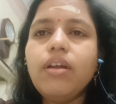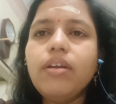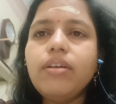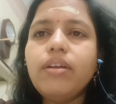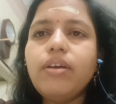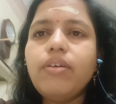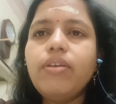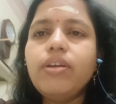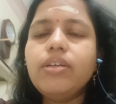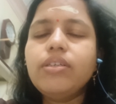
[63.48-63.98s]

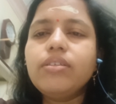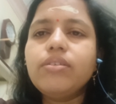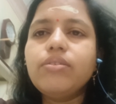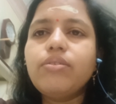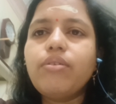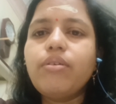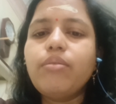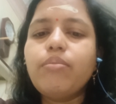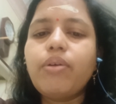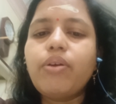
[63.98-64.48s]
Now let's
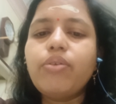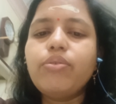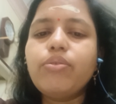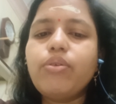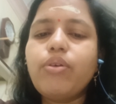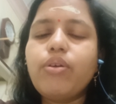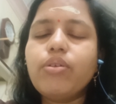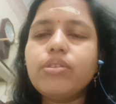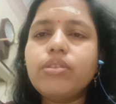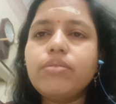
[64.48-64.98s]
know about
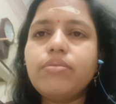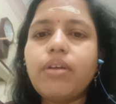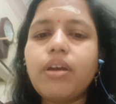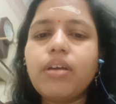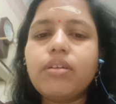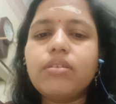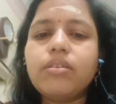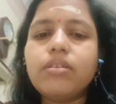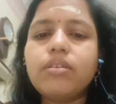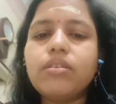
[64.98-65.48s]
cost
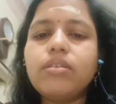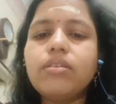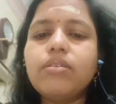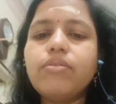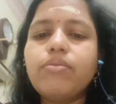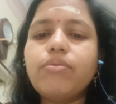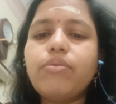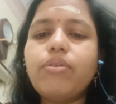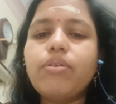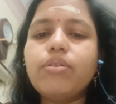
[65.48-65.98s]
factor.
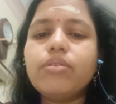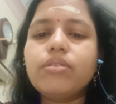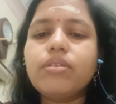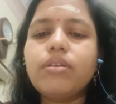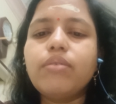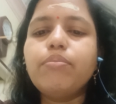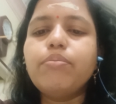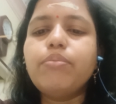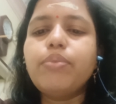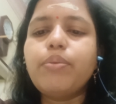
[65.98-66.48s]
For
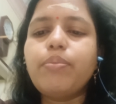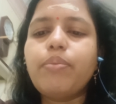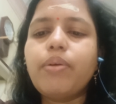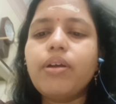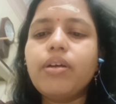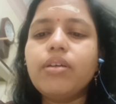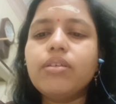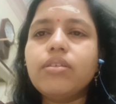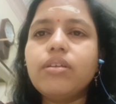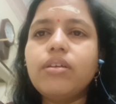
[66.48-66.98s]
some
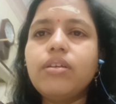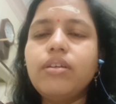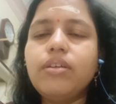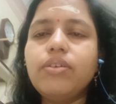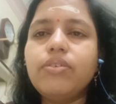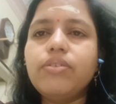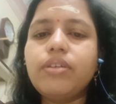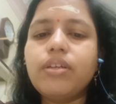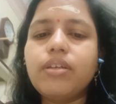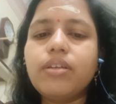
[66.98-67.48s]
propagation new
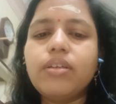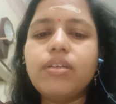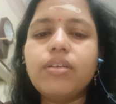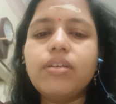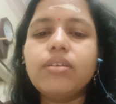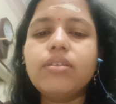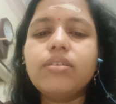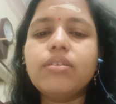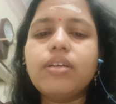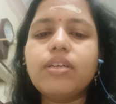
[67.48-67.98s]

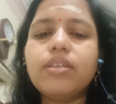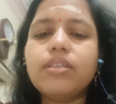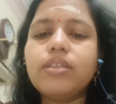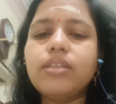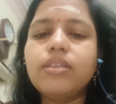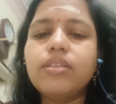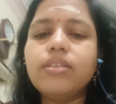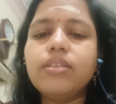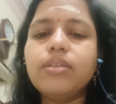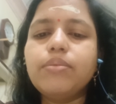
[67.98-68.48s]
techniques,
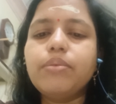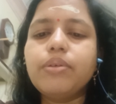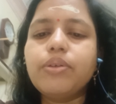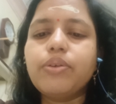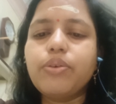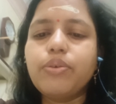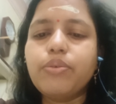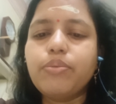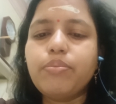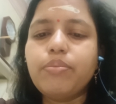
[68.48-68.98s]
extensive
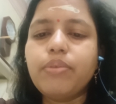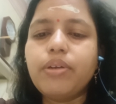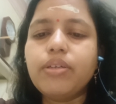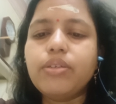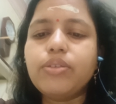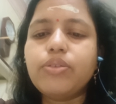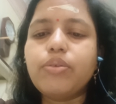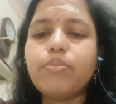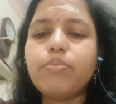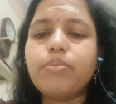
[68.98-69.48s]
equipment,
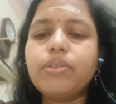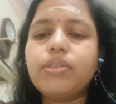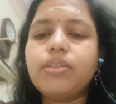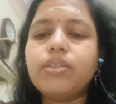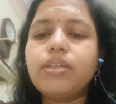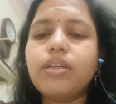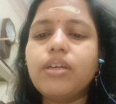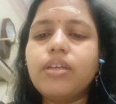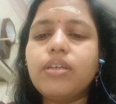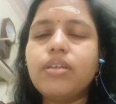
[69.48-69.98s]

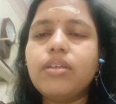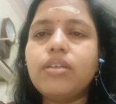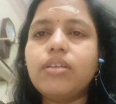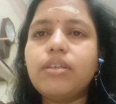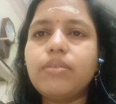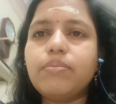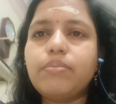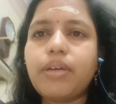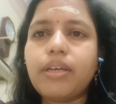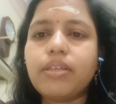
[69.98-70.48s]
sophisticated
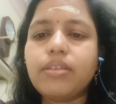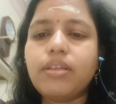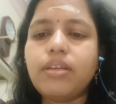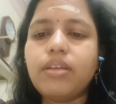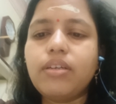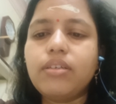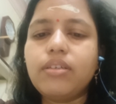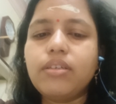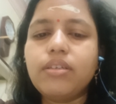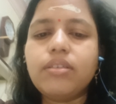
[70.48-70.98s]

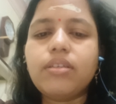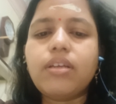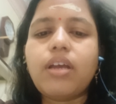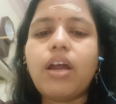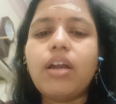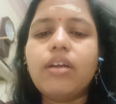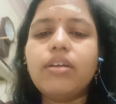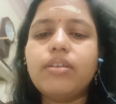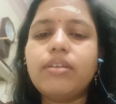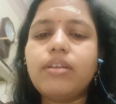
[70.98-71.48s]
facilities
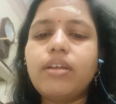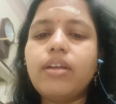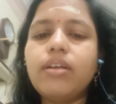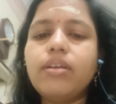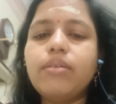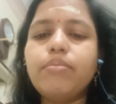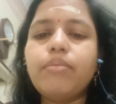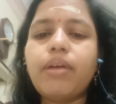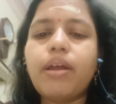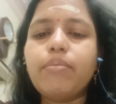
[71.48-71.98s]
and
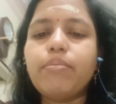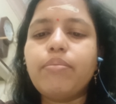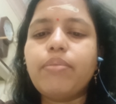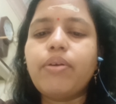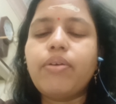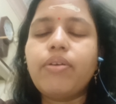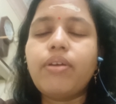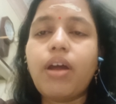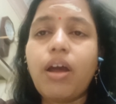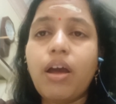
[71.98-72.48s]
trained
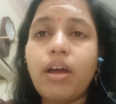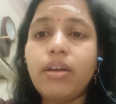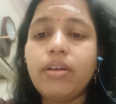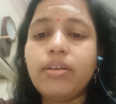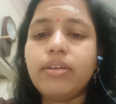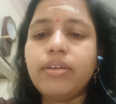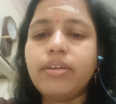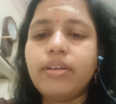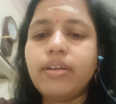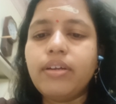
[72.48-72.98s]
manpower are
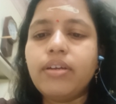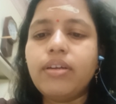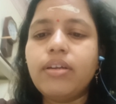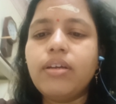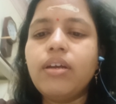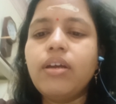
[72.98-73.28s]
needed.